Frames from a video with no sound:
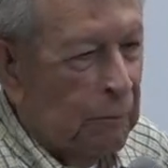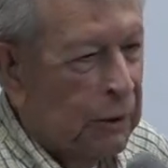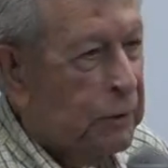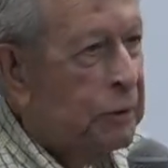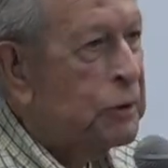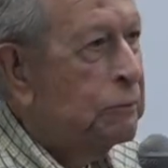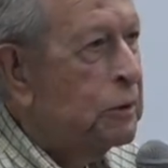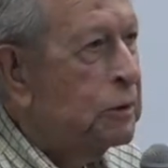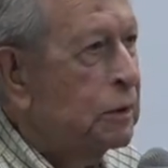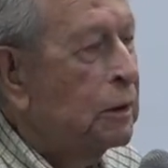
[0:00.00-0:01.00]
because there
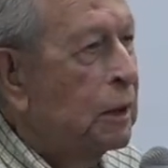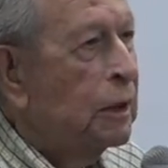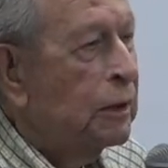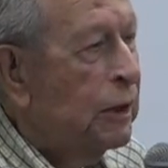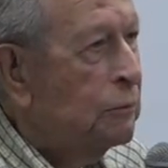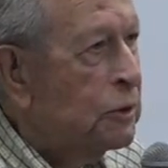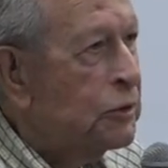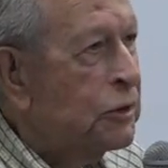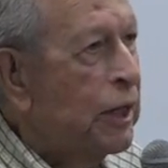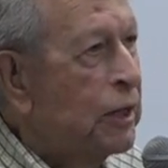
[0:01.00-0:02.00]
was, there
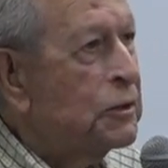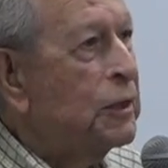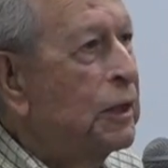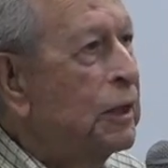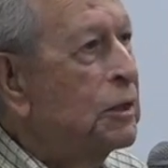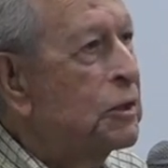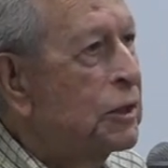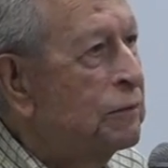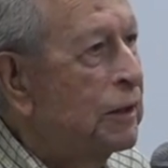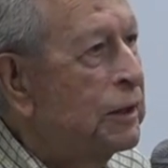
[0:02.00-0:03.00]
was scarcely any
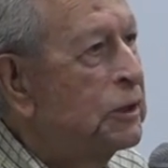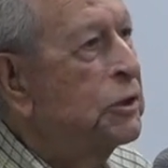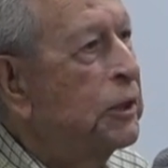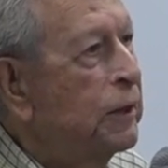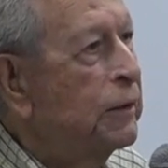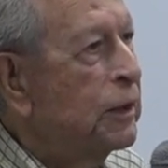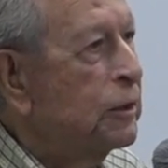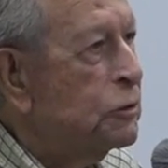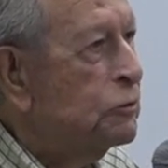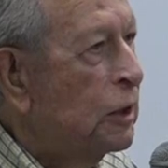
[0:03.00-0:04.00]
civil engineering
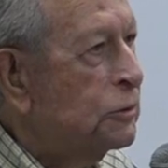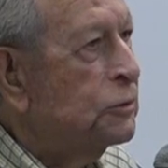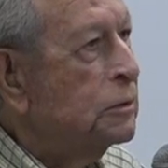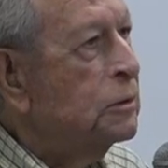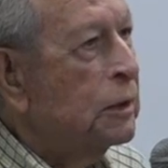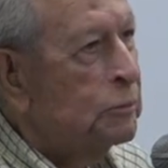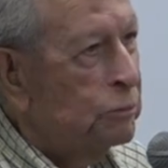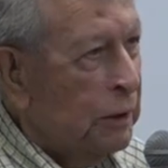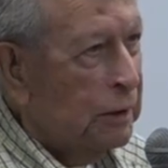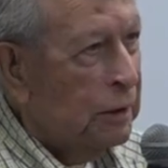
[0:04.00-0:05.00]
instruction
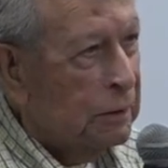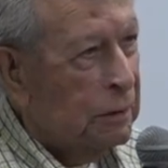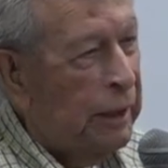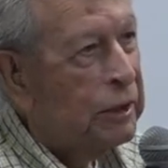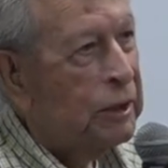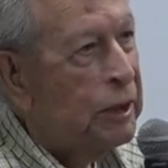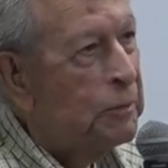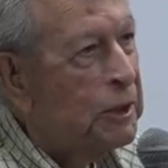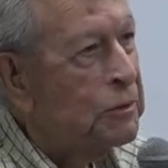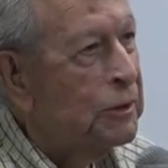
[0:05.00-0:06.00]
in, in an
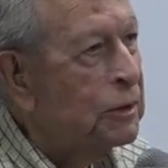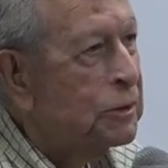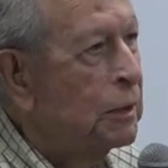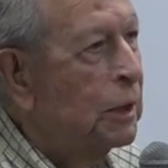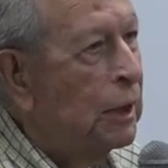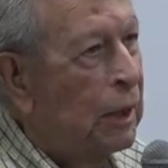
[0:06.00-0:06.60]
academic sense.